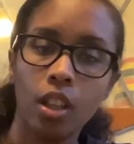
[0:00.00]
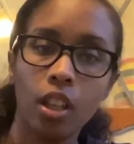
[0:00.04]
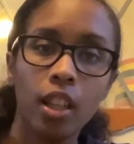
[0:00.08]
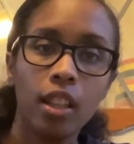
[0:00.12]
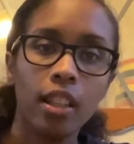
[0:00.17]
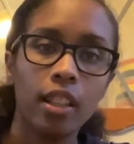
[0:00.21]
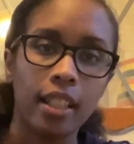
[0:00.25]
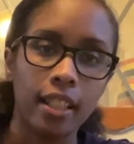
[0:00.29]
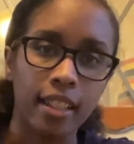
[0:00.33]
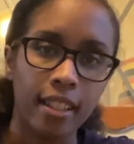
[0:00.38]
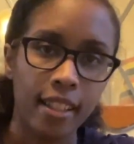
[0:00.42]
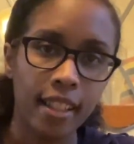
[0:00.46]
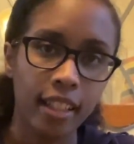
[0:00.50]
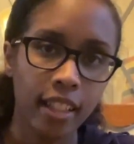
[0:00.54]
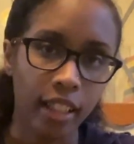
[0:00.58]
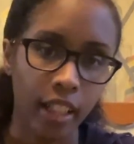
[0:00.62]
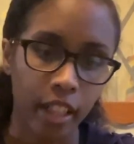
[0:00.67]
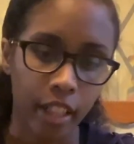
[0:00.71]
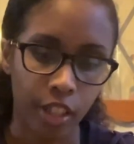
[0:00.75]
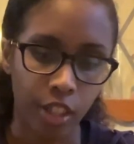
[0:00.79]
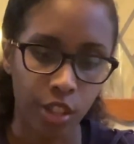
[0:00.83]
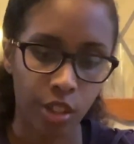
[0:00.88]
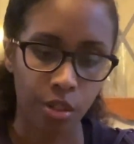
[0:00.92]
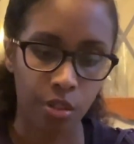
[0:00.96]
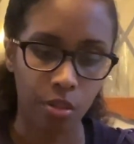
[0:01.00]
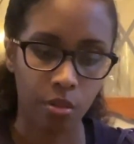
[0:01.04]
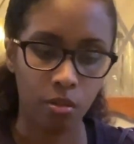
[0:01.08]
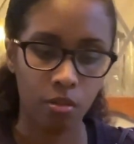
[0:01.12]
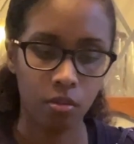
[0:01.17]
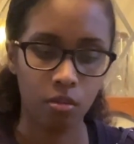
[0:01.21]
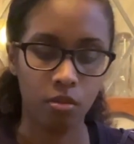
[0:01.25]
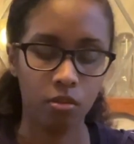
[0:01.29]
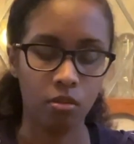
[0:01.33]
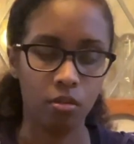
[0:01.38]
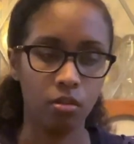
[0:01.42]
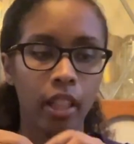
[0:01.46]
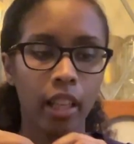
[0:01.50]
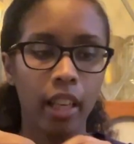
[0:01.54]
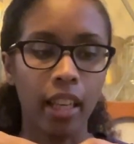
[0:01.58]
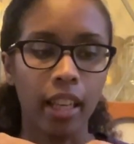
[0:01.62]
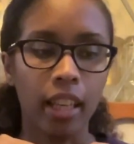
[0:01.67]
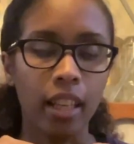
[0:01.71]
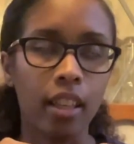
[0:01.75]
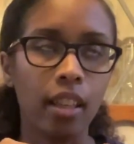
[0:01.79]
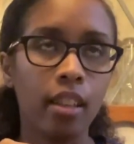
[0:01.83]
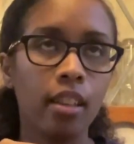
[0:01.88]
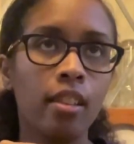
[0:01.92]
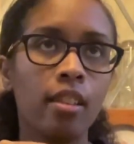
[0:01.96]
The next thing that I do
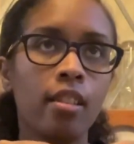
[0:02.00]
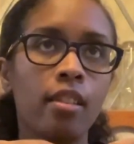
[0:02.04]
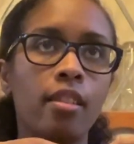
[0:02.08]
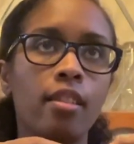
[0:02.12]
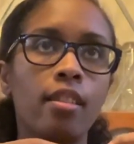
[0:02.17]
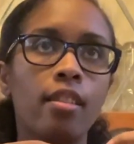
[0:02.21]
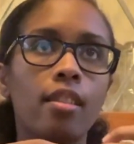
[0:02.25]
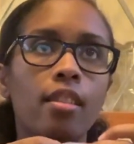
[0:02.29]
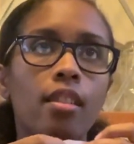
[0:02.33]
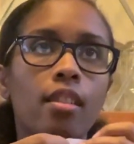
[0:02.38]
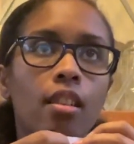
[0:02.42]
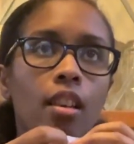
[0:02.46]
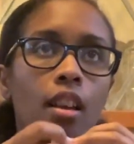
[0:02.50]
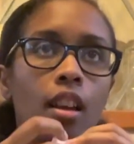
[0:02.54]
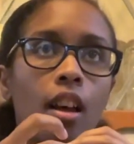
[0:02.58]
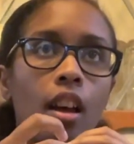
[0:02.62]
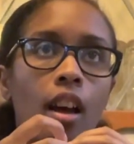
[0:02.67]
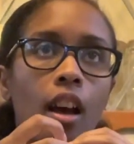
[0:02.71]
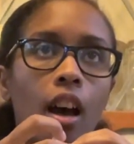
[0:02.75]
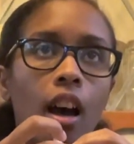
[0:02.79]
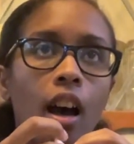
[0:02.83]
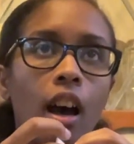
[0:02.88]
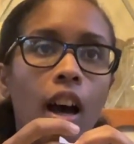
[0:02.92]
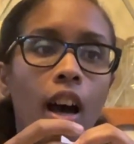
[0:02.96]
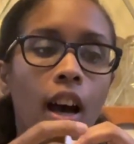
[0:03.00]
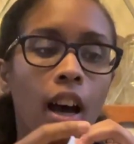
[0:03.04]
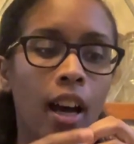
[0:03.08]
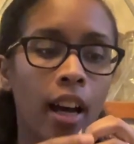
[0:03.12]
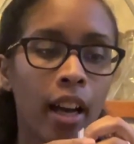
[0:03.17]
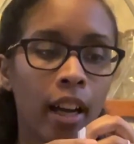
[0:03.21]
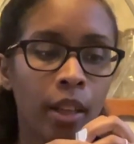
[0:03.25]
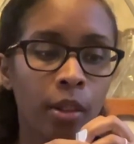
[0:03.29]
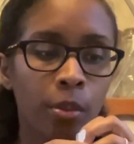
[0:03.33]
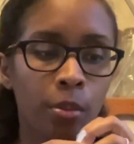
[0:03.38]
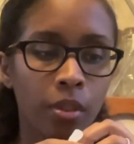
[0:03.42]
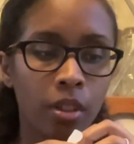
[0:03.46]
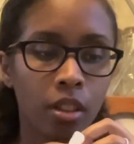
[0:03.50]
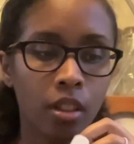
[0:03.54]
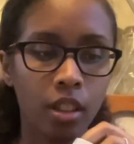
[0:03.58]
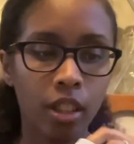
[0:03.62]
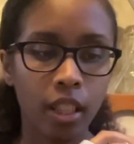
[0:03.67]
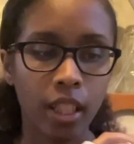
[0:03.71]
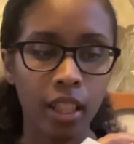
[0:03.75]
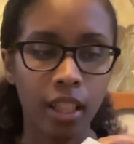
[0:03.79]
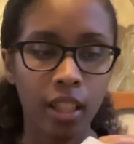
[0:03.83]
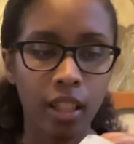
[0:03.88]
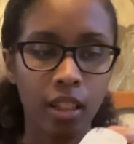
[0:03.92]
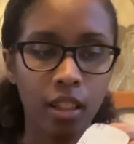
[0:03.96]
is I
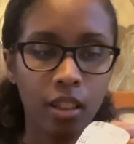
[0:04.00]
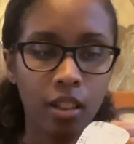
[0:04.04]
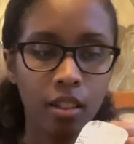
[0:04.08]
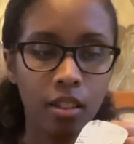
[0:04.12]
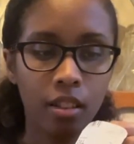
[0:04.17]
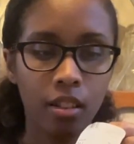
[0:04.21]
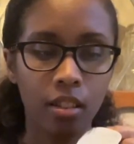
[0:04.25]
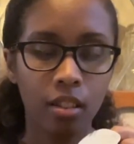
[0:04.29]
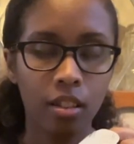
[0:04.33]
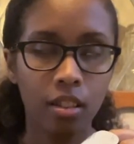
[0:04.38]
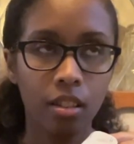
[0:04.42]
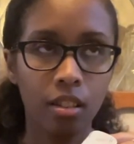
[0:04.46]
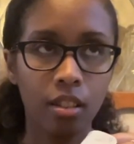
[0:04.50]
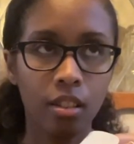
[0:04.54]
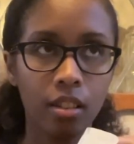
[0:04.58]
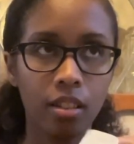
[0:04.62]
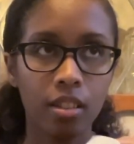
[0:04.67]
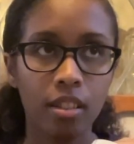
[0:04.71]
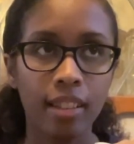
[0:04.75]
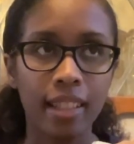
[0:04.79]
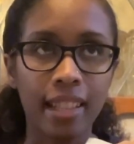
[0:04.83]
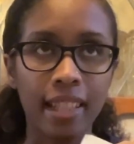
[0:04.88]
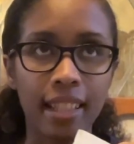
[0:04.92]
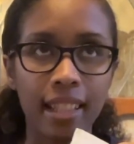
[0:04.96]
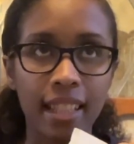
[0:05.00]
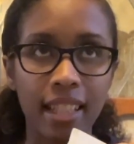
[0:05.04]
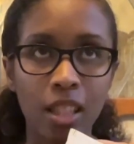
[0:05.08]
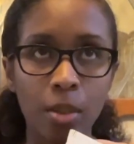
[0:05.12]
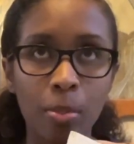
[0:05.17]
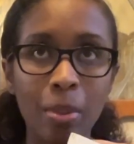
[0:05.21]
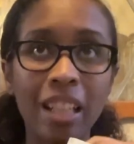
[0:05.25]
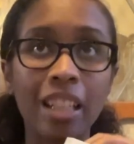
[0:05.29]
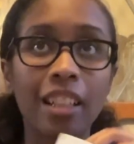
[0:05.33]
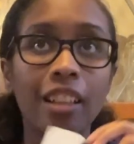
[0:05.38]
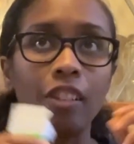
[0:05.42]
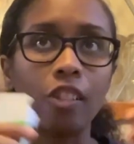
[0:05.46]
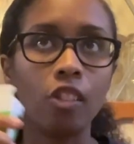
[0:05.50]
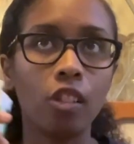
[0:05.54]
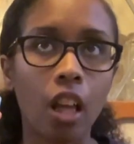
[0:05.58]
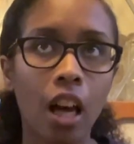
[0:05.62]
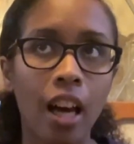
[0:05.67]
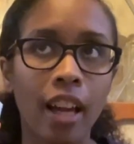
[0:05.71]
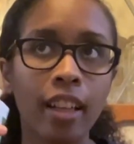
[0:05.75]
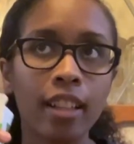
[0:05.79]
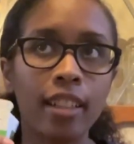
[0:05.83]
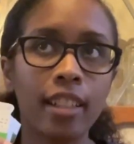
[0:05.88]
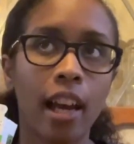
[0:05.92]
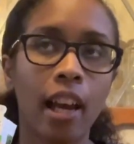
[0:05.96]
really spend a
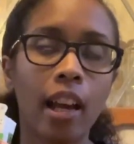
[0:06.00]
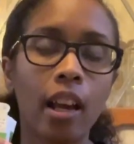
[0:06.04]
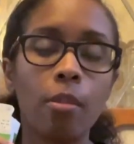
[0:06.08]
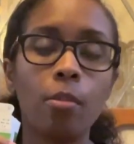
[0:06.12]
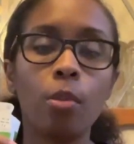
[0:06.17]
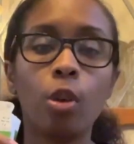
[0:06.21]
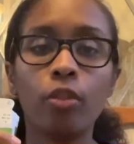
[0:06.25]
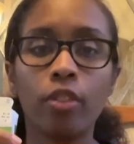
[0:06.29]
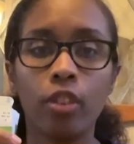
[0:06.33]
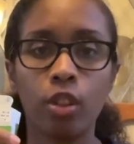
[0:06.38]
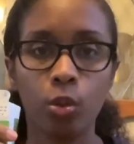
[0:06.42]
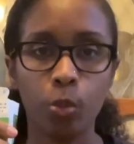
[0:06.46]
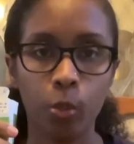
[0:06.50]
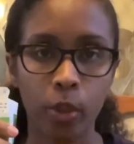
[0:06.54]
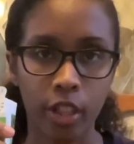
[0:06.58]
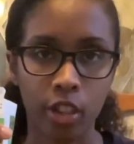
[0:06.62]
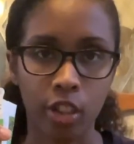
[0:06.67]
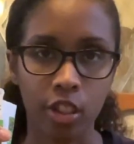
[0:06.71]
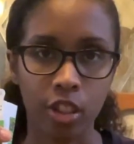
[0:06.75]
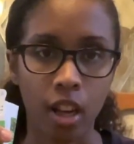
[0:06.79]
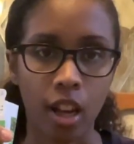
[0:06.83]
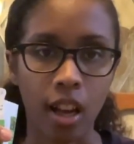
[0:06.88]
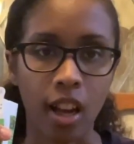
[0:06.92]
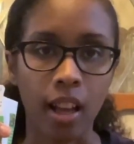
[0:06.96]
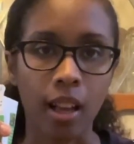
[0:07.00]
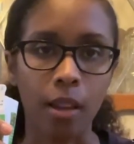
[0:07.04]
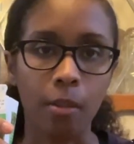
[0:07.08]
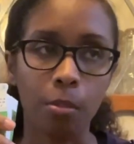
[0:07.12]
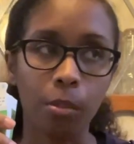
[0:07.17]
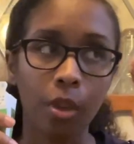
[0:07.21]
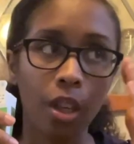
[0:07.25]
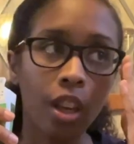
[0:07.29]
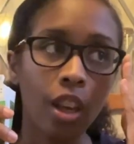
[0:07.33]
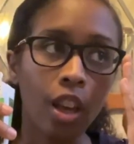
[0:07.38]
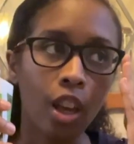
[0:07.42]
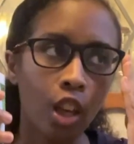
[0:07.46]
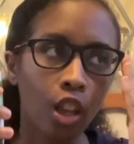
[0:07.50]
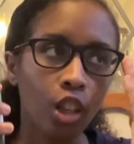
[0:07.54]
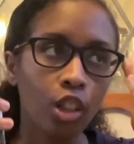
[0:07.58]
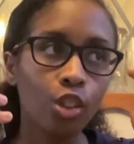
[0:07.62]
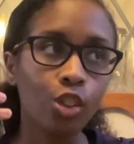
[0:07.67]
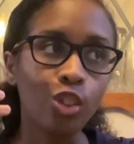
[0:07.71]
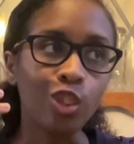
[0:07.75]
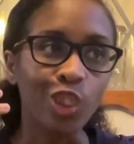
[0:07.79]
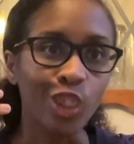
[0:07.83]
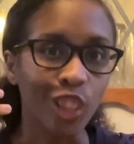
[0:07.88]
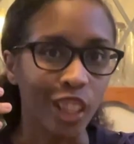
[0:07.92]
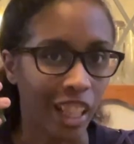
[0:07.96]
lot of time over the winter time
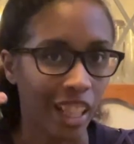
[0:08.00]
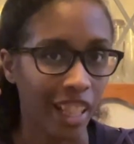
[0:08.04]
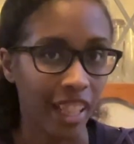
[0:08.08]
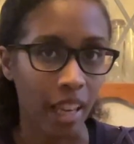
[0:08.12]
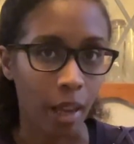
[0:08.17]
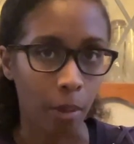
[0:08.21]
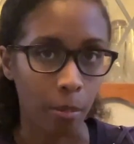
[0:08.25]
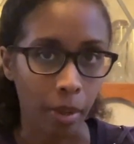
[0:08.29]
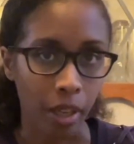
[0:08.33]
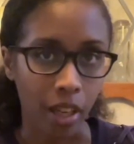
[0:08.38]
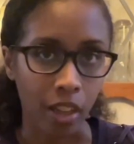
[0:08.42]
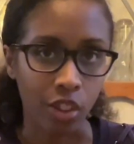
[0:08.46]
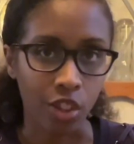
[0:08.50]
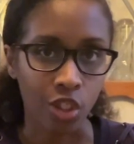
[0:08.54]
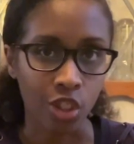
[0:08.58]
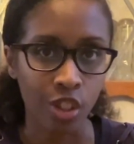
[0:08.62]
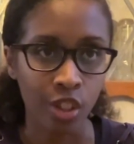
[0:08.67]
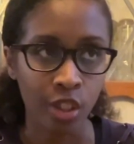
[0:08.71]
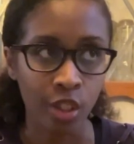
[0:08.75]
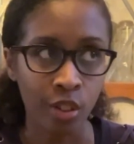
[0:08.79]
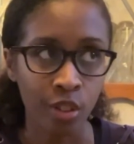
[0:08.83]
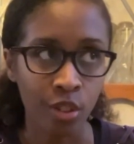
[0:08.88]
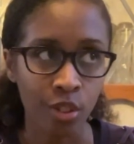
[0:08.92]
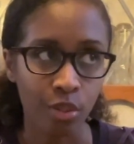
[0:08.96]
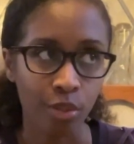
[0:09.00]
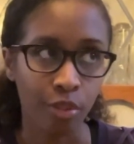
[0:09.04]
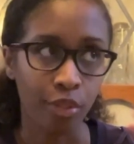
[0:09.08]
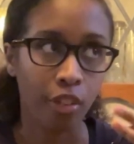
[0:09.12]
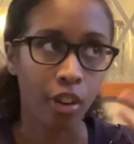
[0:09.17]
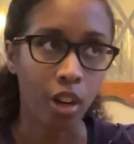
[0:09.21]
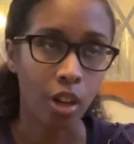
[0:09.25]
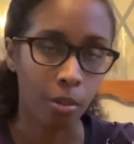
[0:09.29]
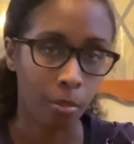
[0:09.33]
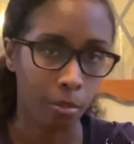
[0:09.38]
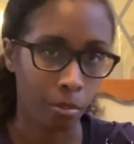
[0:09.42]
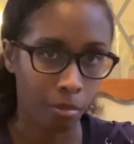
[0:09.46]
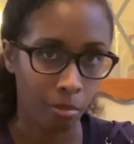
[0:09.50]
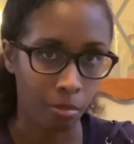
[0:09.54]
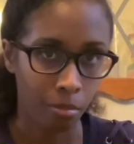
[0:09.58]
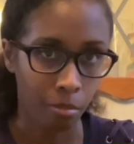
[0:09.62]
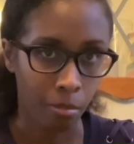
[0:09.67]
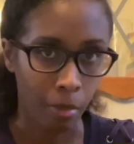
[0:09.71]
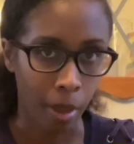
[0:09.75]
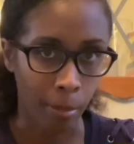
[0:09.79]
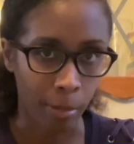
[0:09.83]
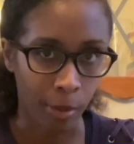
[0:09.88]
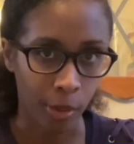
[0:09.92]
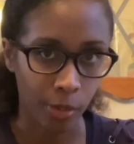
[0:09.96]
looking at pictures from
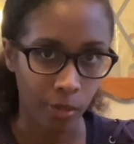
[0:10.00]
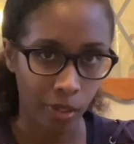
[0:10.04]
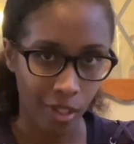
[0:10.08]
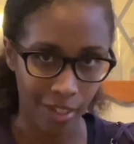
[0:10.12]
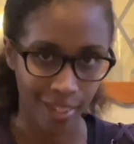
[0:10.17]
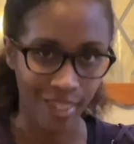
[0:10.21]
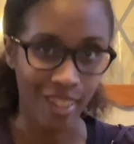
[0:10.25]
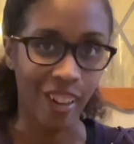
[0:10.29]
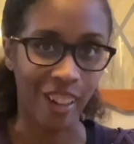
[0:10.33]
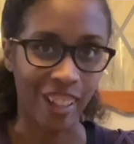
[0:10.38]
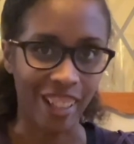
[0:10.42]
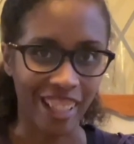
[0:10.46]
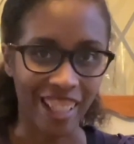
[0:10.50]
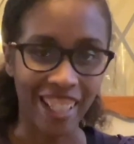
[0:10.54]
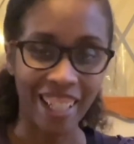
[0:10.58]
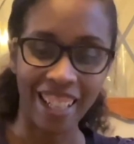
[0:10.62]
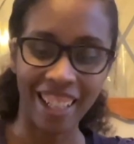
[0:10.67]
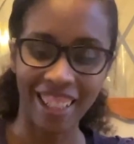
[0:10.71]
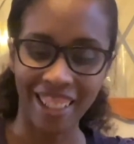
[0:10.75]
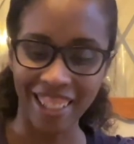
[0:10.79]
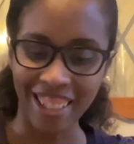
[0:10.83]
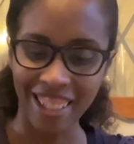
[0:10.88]
my previous garden.